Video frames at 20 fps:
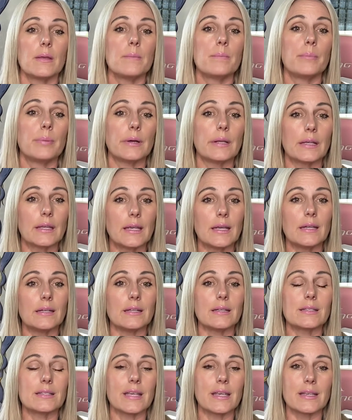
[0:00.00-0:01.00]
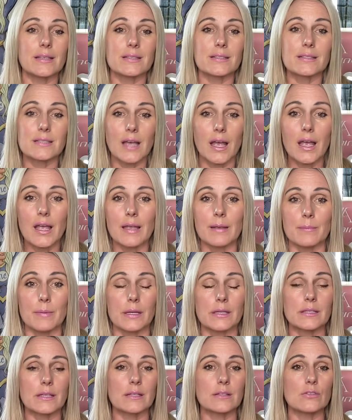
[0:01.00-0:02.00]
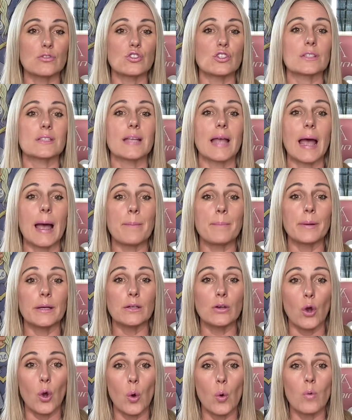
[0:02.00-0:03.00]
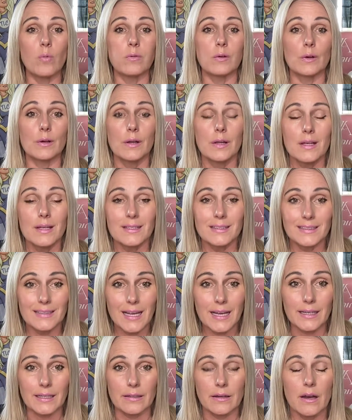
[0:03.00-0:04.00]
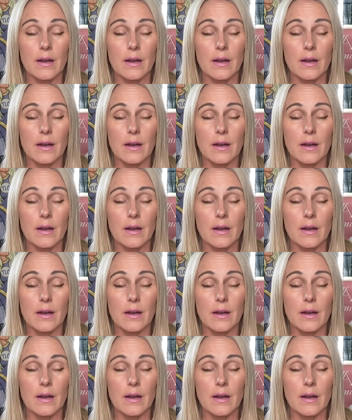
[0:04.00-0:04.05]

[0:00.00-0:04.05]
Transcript: But again, it takes time. It doesn't just happen overnight.